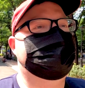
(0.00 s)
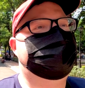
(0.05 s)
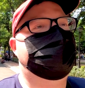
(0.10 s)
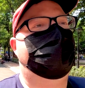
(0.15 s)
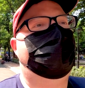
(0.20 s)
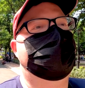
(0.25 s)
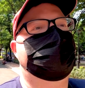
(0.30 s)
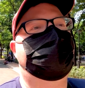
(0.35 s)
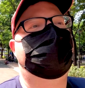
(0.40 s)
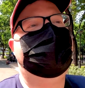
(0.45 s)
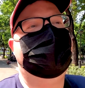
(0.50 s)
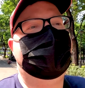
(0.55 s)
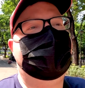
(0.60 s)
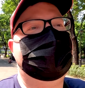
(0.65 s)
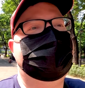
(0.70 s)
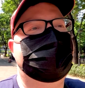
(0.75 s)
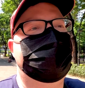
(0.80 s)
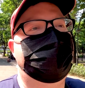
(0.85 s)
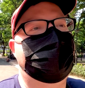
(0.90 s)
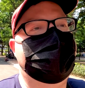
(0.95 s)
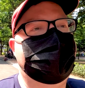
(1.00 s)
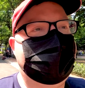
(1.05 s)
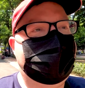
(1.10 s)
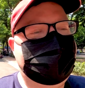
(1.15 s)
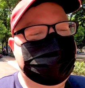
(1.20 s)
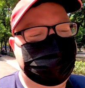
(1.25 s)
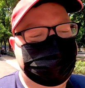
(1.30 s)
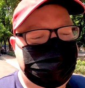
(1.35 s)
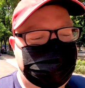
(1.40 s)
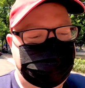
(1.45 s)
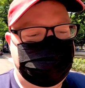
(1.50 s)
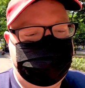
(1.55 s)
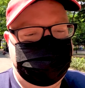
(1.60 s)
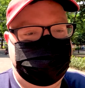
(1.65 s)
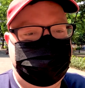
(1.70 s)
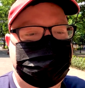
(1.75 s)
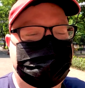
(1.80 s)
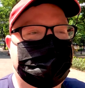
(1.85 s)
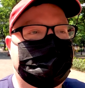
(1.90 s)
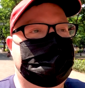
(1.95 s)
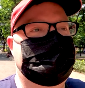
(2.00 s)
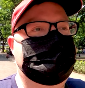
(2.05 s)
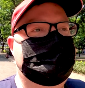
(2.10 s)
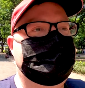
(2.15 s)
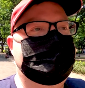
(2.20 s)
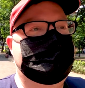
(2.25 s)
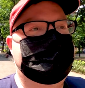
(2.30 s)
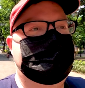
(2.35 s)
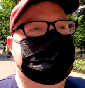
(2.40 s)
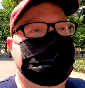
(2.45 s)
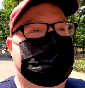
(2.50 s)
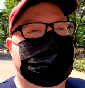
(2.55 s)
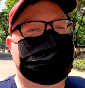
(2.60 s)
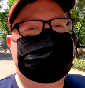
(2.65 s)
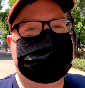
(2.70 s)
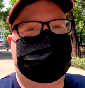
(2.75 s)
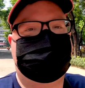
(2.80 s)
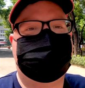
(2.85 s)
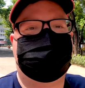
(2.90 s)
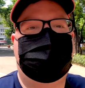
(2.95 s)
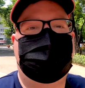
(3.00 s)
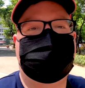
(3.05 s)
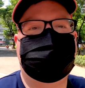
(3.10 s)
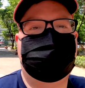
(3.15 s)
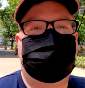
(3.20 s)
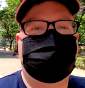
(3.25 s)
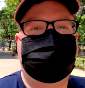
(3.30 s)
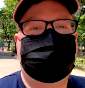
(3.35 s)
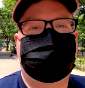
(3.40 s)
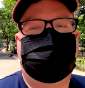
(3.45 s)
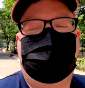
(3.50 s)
So what we can and we can't that's especially